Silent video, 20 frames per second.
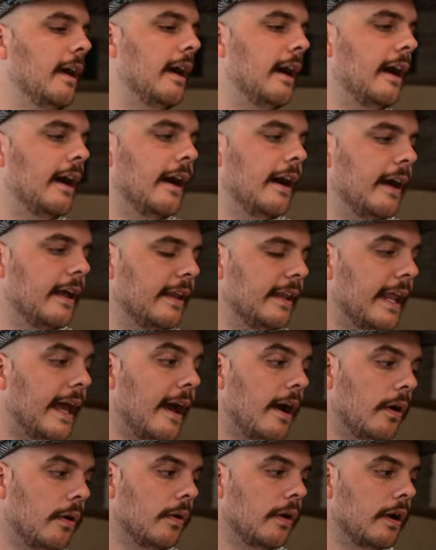Uh,
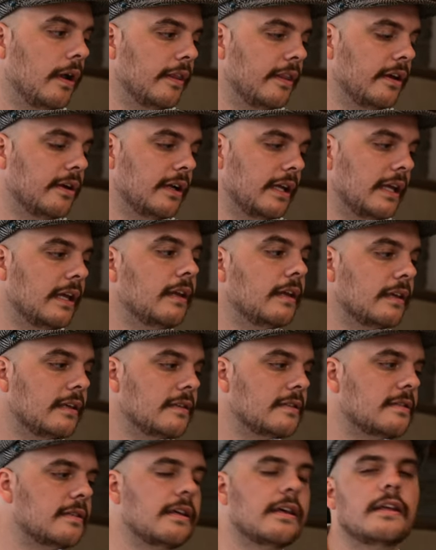now, there
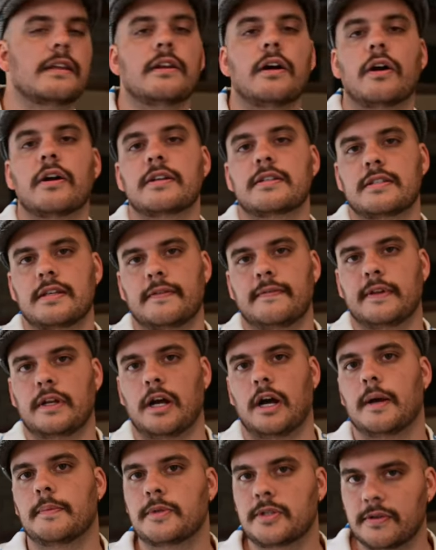is an R7
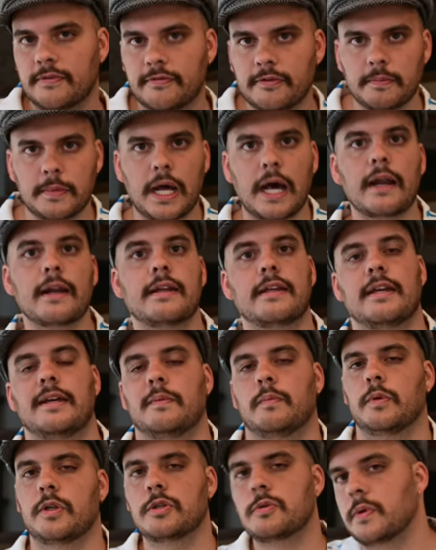option from
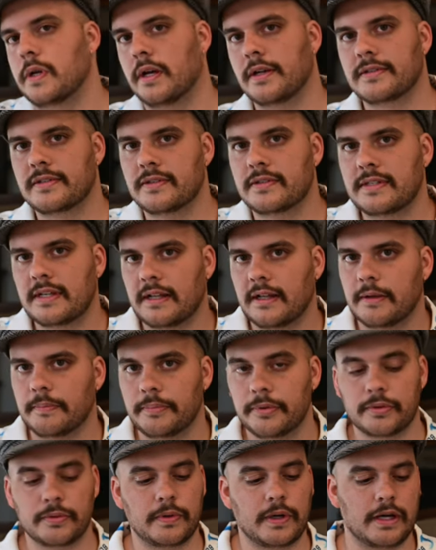Nauticam, which we also sell
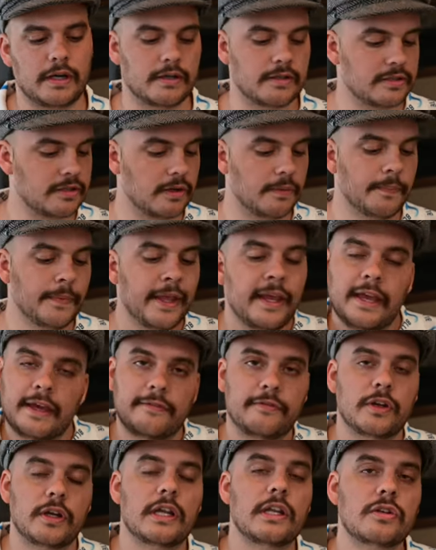at Blue Water. So
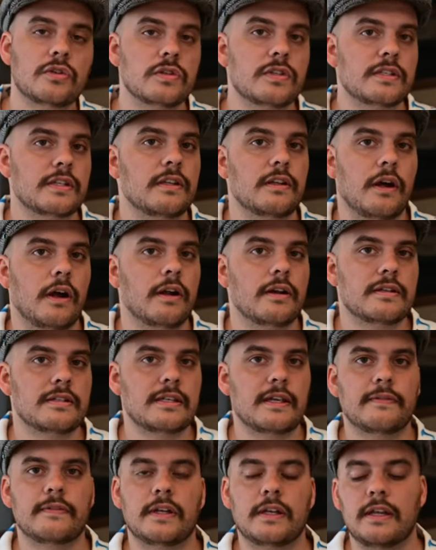if you're interested in the
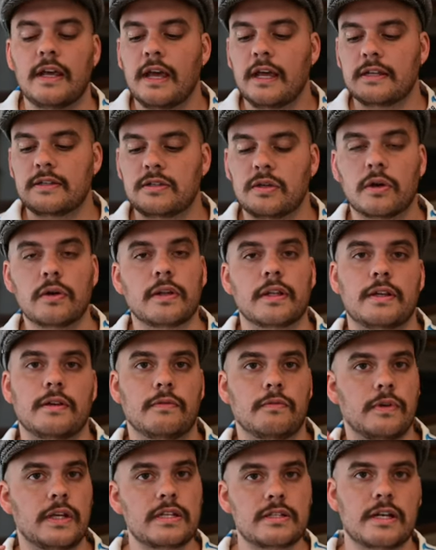R7,
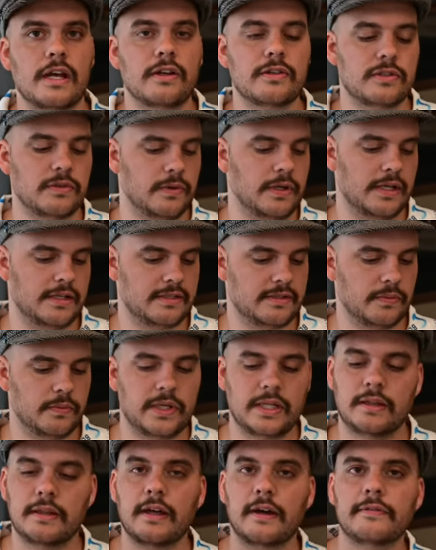totally reach out to us.
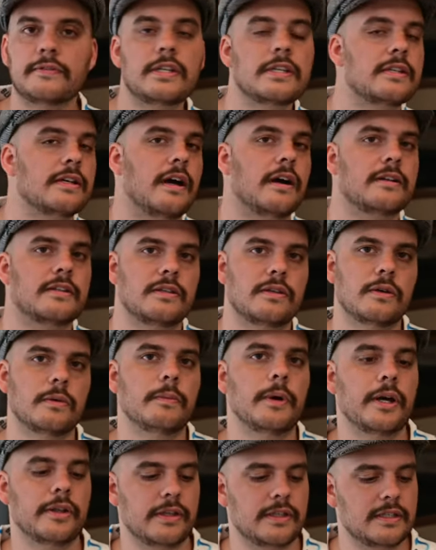We'd love to talk to you
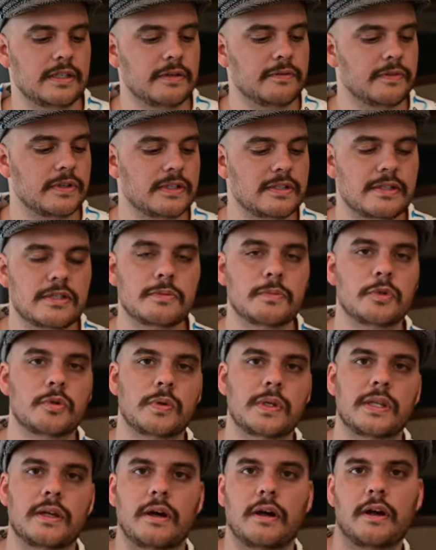about the differences
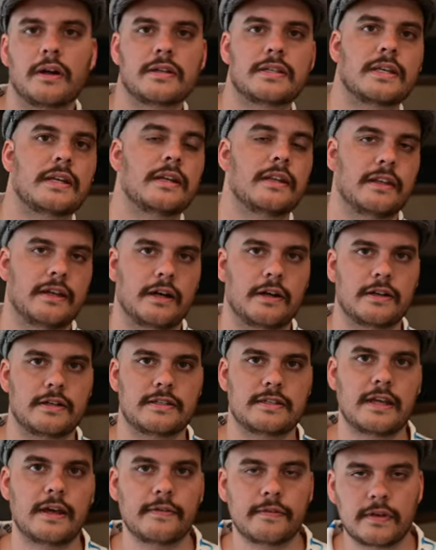between the R10 and the
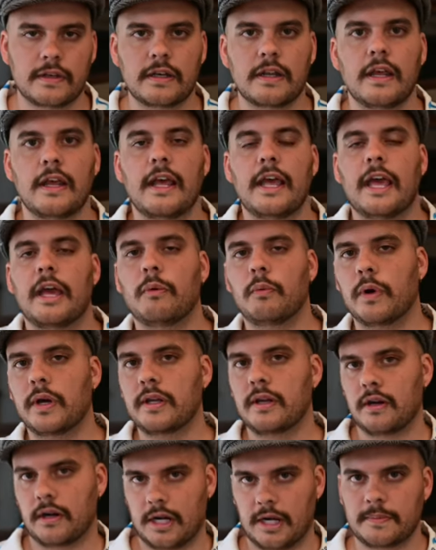R7 and
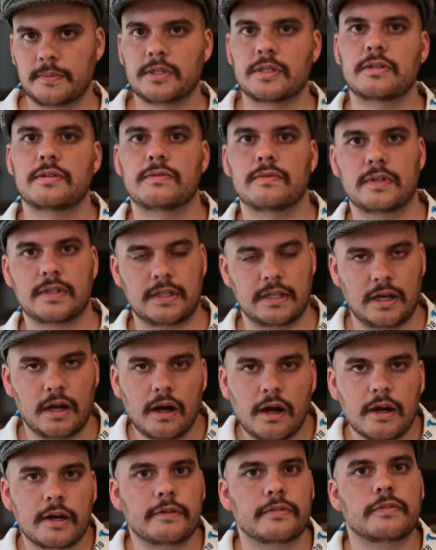what your options really
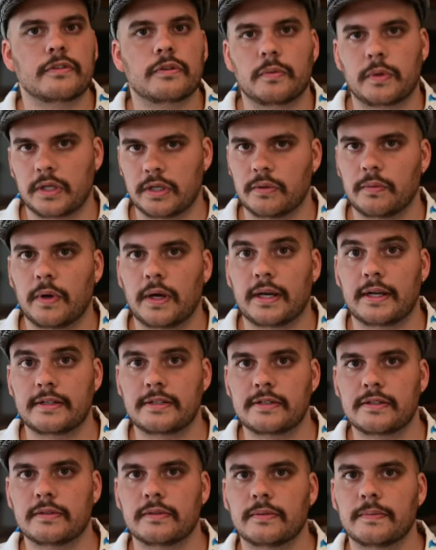are for what you wanna
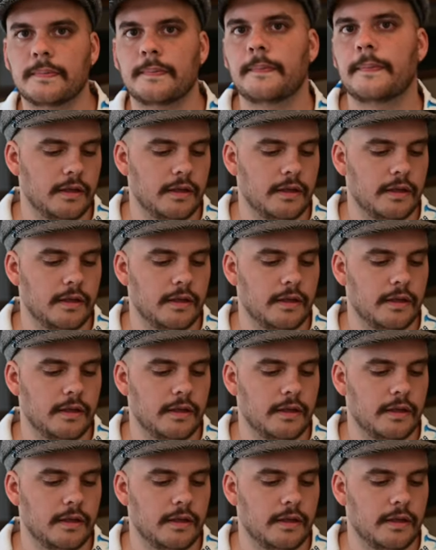do.